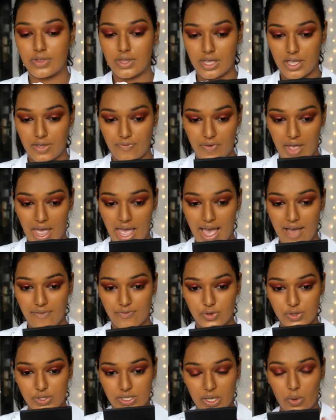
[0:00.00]
If I have
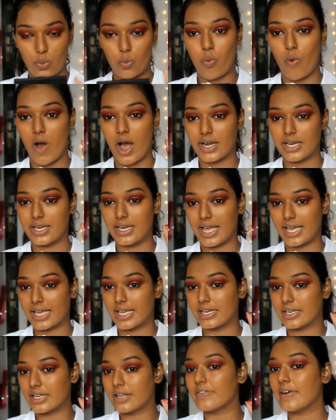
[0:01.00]
to say one
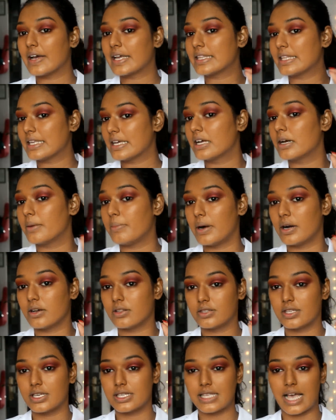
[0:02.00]
negative I think
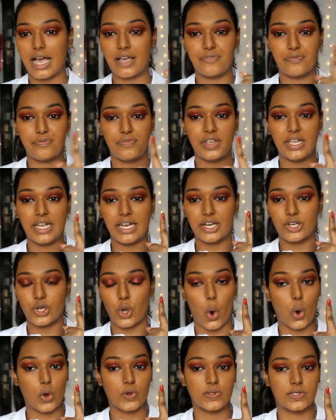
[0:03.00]
about this, I feel it
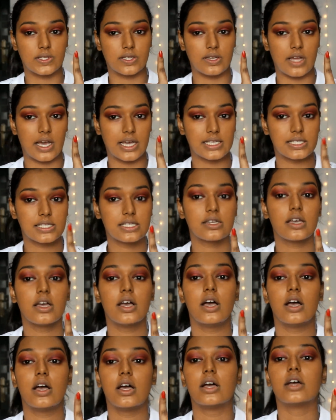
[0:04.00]
oxidized.
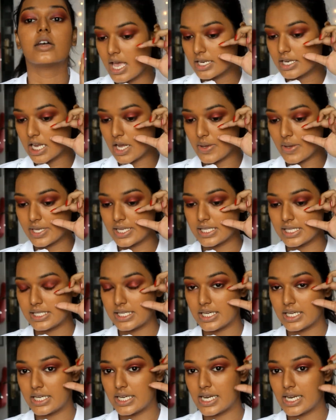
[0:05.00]
Now I can
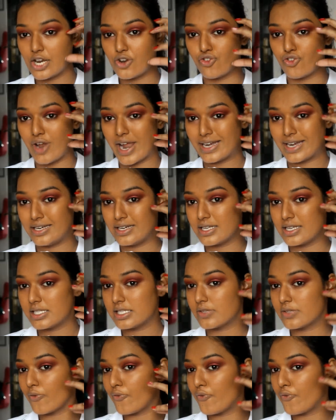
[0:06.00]
see a little
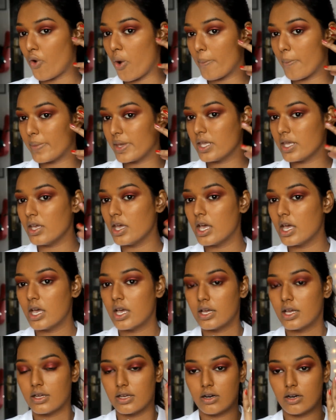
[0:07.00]
redness forming.
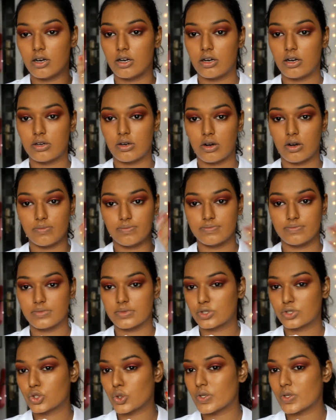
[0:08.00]

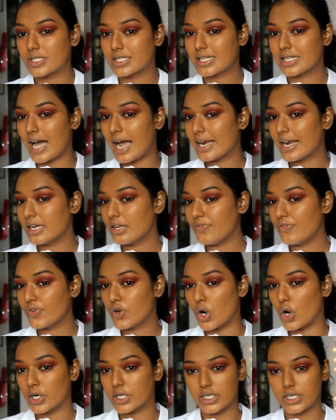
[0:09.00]
So it's kind of
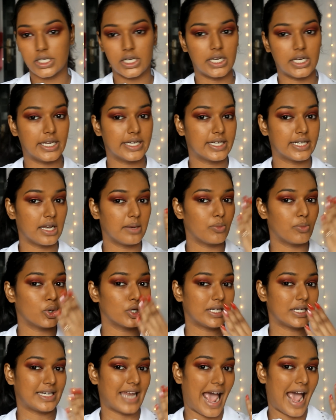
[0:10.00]
gotten a little
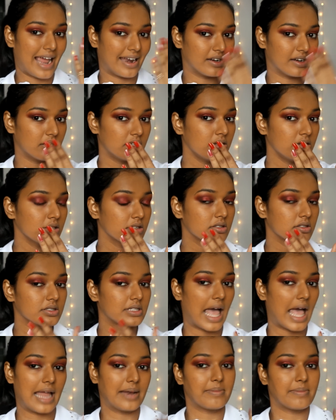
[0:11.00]
more tanner
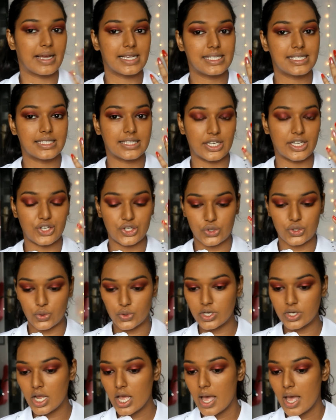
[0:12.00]
than my skin
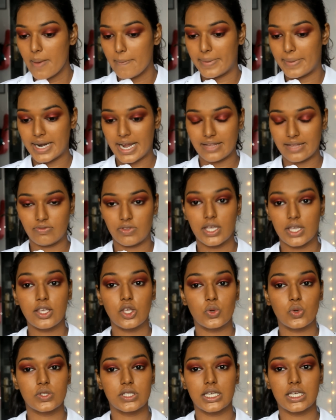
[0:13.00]
tone. But I think
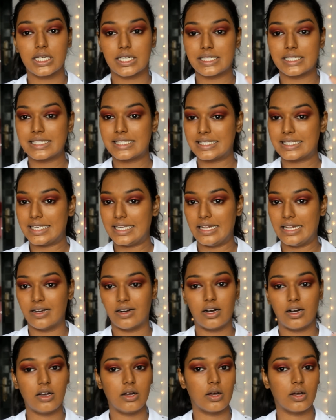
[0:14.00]
using
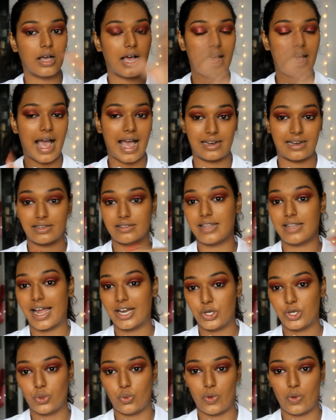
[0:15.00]
concealer, and
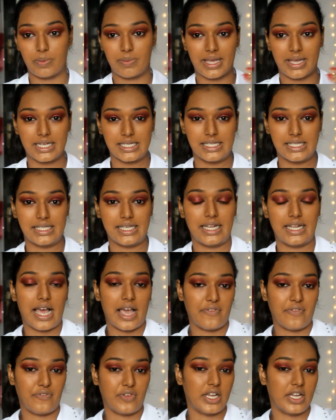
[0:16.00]
that too when my concealer
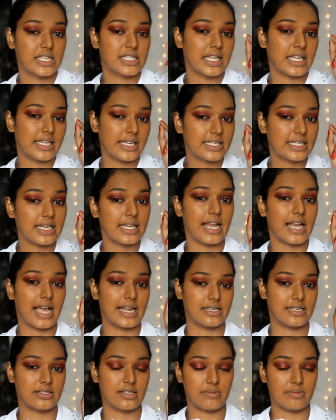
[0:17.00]
I feel is a little
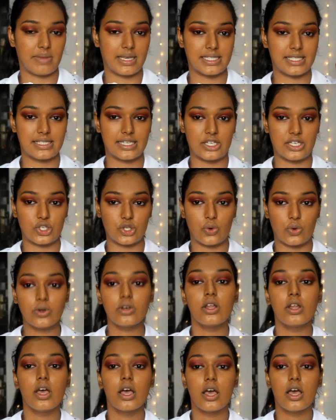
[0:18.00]
lighter than my skin
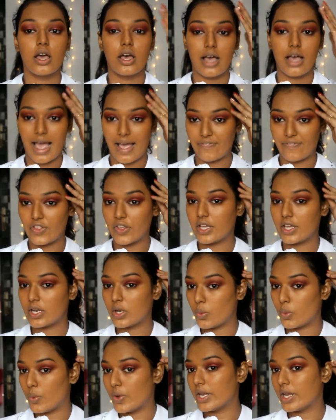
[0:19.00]
tone, I think
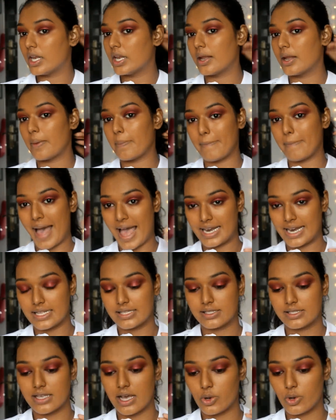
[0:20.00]
it will
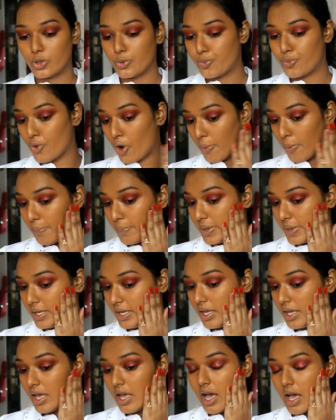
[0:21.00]
balance out
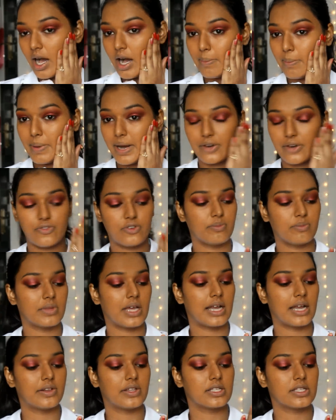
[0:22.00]
properly. Apart from
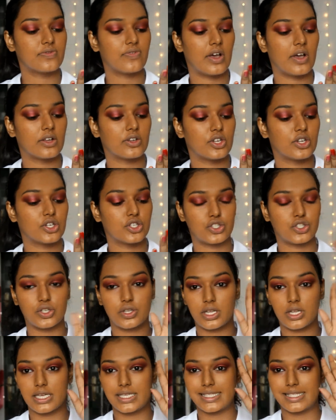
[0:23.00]
that, this
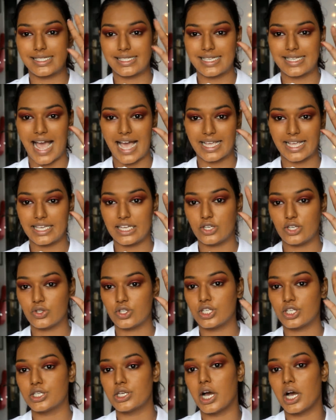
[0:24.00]
foundation is tacky to
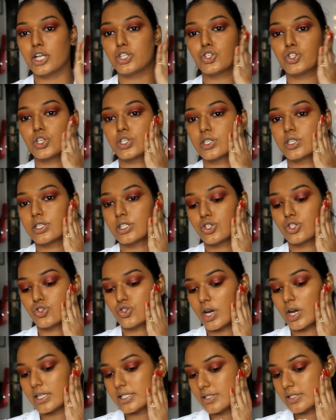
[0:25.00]
the touch. It is
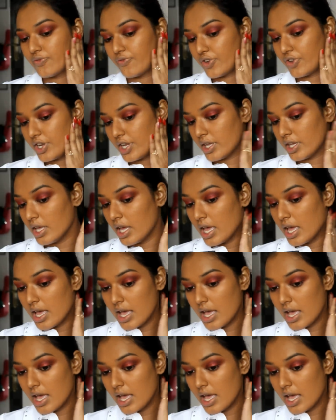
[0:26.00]
transferring.